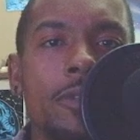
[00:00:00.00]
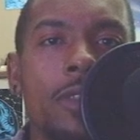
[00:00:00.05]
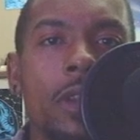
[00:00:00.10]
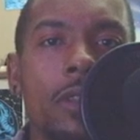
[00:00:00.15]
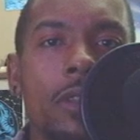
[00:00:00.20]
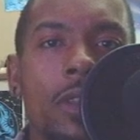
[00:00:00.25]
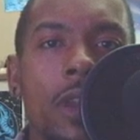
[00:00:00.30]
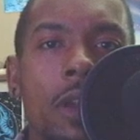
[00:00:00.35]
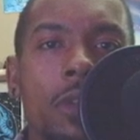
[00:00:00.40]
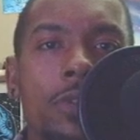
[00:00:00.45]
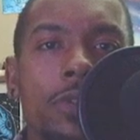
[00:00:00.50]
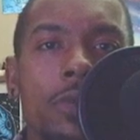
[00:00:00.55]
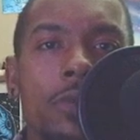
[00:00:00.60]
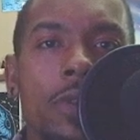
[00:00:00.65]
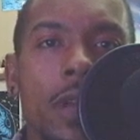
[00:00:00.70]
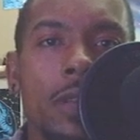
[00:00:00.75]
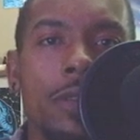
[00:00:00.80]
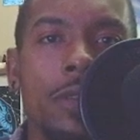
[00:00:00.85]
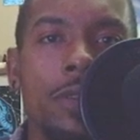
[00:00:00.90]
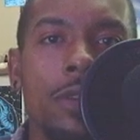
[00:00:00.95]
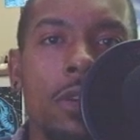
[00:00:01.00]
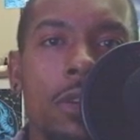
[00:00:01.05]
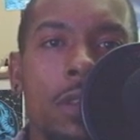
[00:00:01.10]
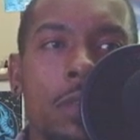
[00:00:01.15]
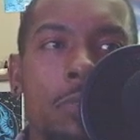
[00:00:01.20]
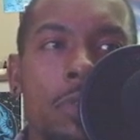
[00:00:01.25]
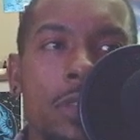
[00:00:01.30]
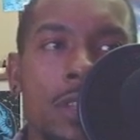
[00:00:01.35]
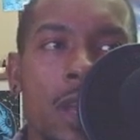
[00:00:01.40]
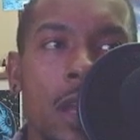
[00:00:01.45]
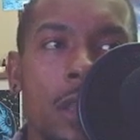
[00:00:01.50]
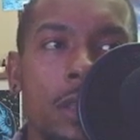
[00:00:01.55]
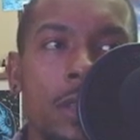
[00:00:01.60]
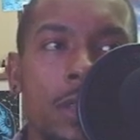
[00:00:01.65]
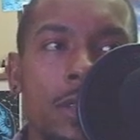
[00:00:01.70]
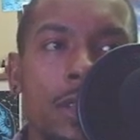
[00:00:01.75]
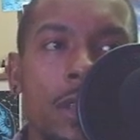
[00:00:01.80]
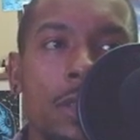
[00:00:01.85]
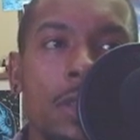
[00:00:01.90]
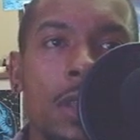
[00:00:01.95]
there to necessarily protect
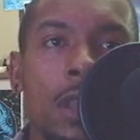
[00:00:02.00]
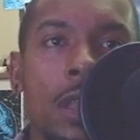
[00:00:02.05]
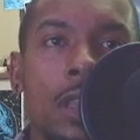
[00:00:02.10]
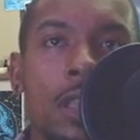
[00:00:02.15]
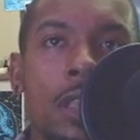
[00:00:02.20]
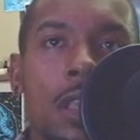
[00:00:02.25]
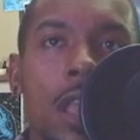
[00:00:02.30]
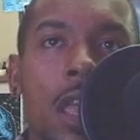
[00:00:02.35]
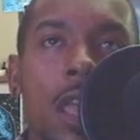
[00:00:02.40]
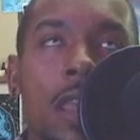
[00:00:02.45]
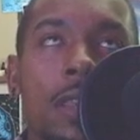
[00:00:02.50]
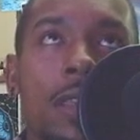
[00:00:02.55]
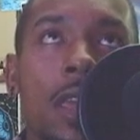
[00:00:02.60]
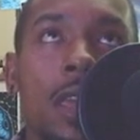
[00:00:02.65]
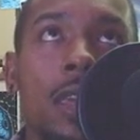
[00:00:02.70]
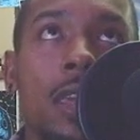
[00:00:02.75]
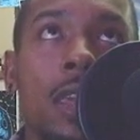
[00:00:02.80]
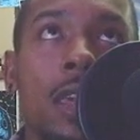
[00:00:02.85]
us, and then they get